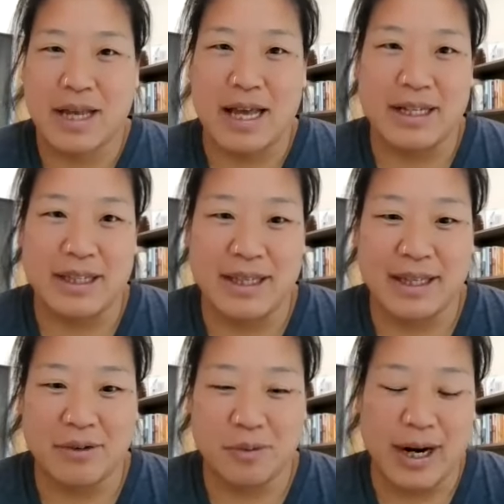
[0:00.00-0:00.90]

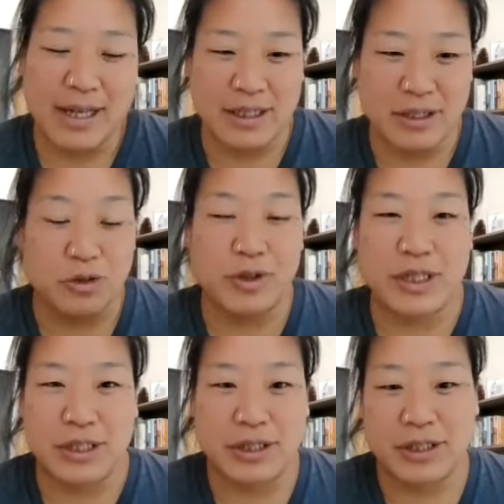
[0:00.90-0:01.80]
anything where I can do
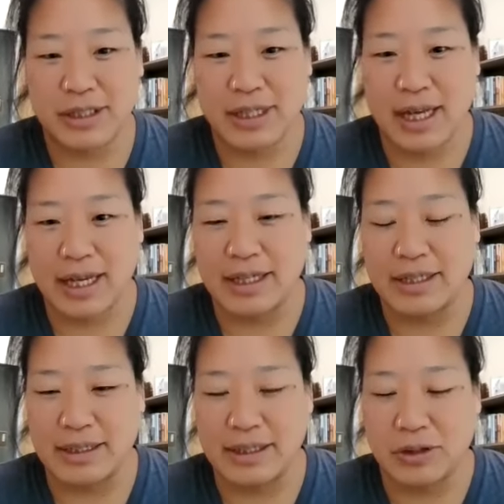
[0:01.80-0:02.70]
research
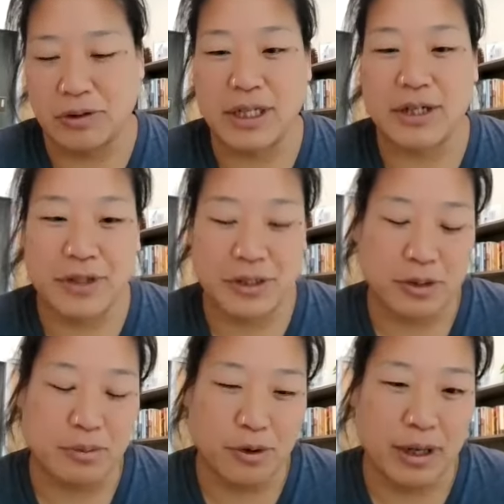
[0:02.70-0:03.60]
and lead a
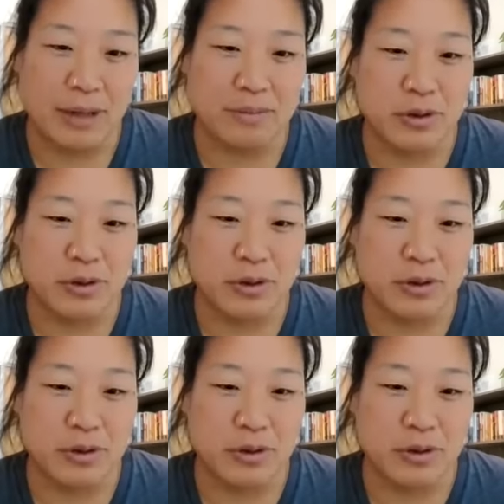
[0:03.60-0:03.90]
research program.